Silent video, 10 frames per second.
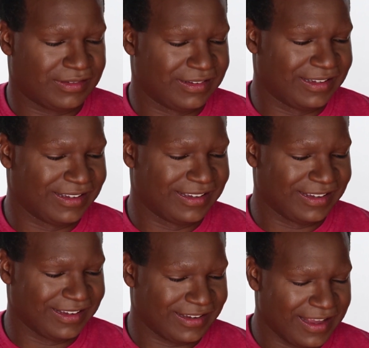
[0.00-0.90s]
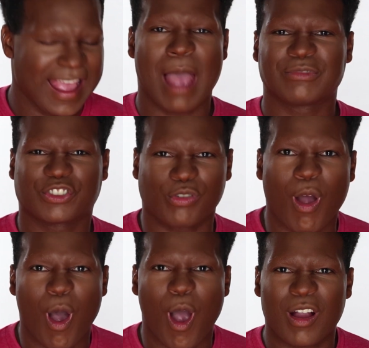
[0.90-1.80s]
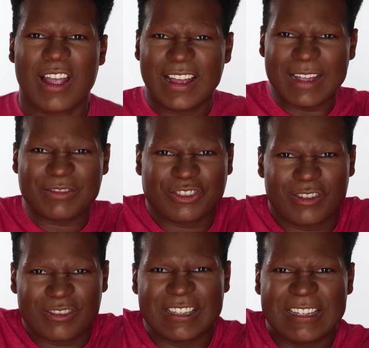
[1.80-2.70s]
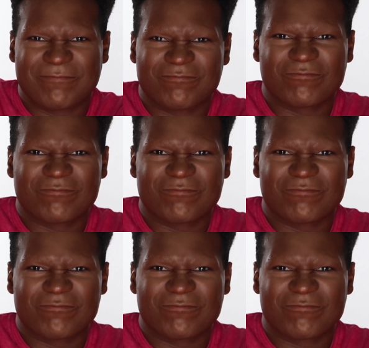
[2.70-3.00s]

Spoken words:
I'm strong. I'm strong. See?